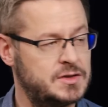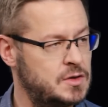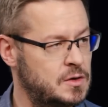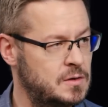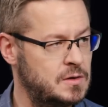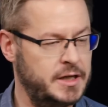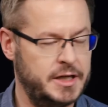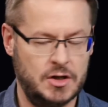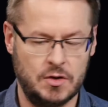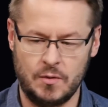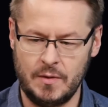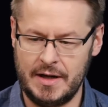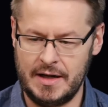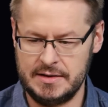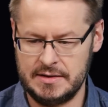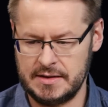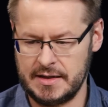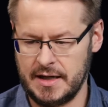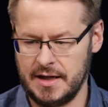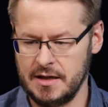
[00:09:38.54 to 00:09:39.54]
early
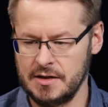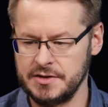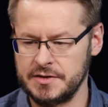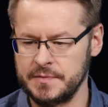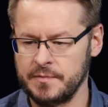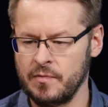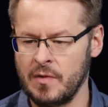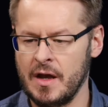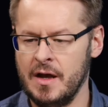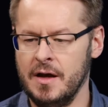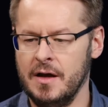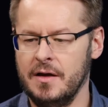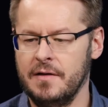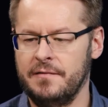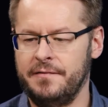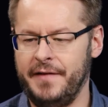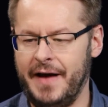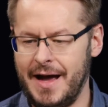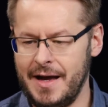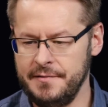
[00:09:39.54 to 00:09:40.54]
Quran scholars.
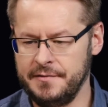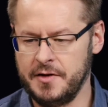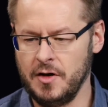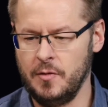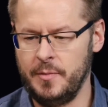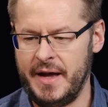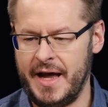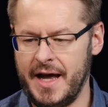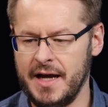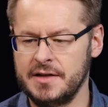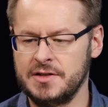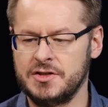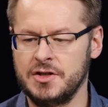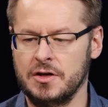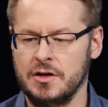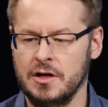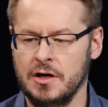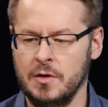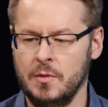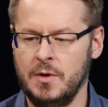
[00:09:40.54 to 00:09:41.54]
5 go back
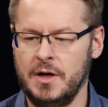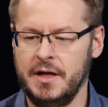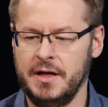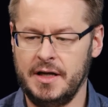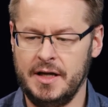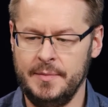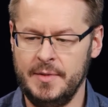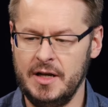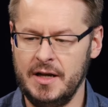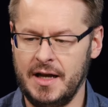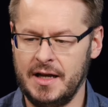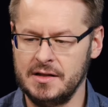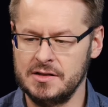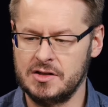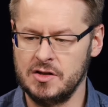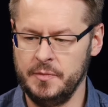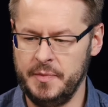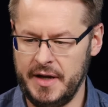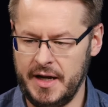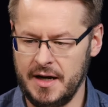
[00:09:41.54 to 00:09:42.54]
to Urwa ibn
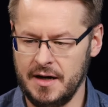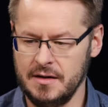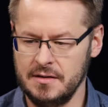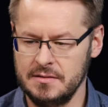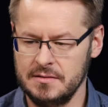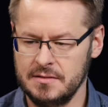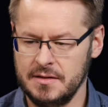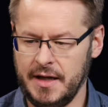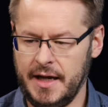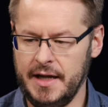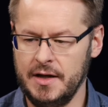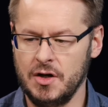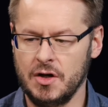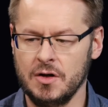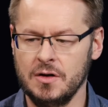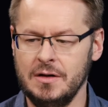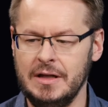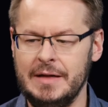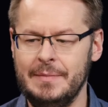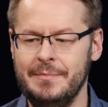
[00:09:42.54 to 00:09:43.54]
al-Zubair, an
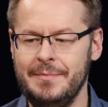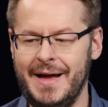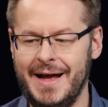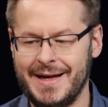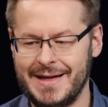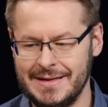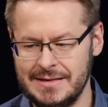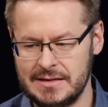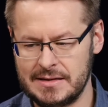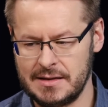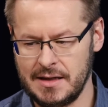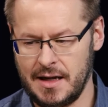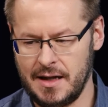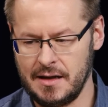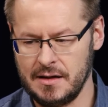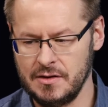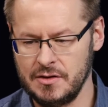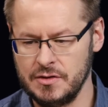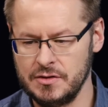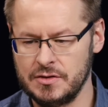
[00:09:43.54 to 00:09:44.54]
early Meccan
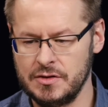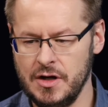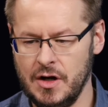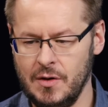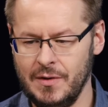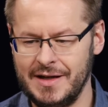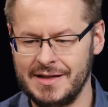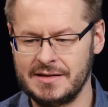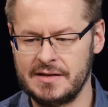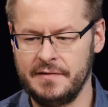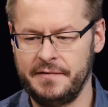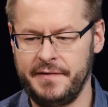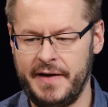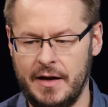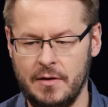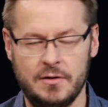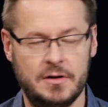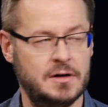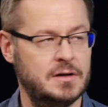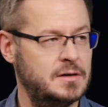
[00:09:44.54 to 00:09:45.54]
scholar who's known as the
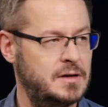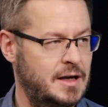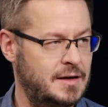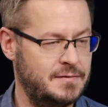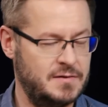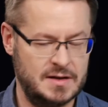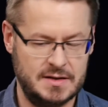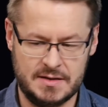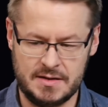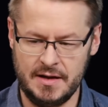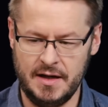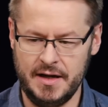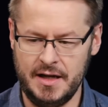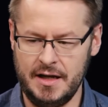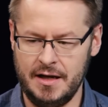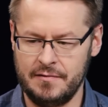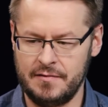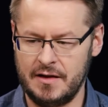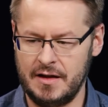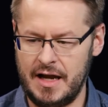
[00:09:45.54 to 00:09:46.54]
founder of the
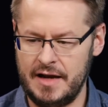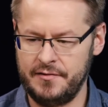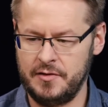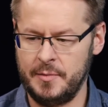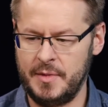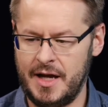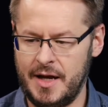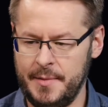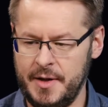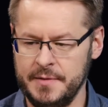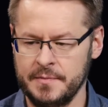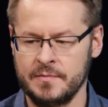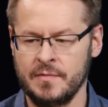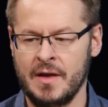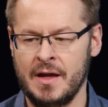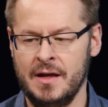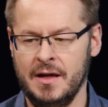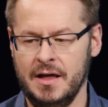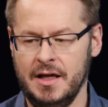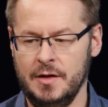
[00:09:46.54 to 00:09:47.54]
study of the life of Muhammad.
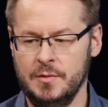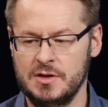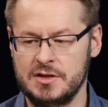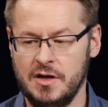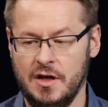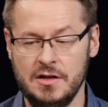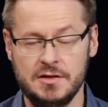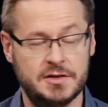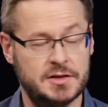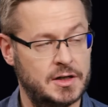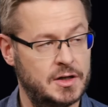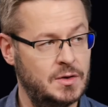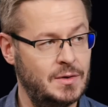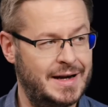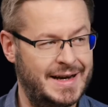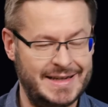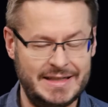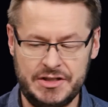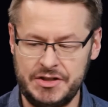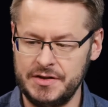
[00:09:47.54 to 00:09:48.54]
He was
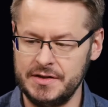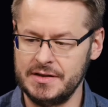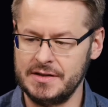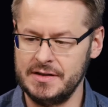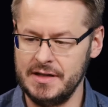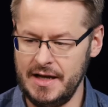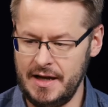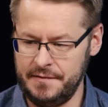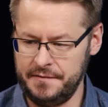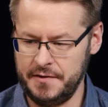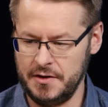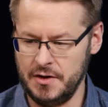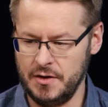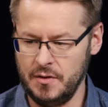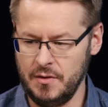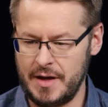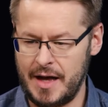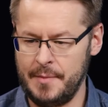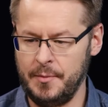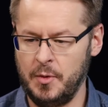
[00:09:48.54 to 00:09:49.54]
also Aisha's
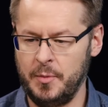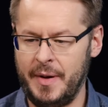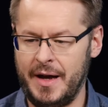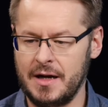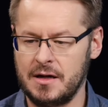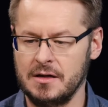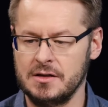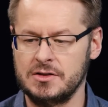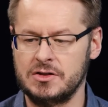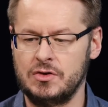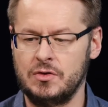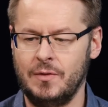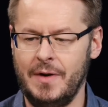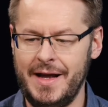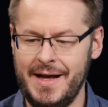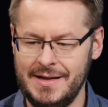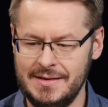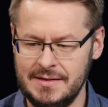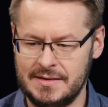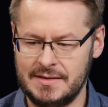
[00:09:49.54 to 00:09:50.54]
nephew, Abu Bakr's
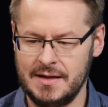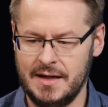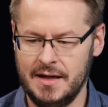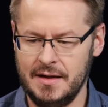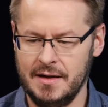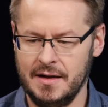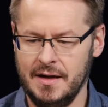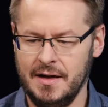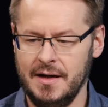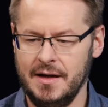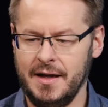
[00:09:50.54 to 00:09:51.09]
grandson,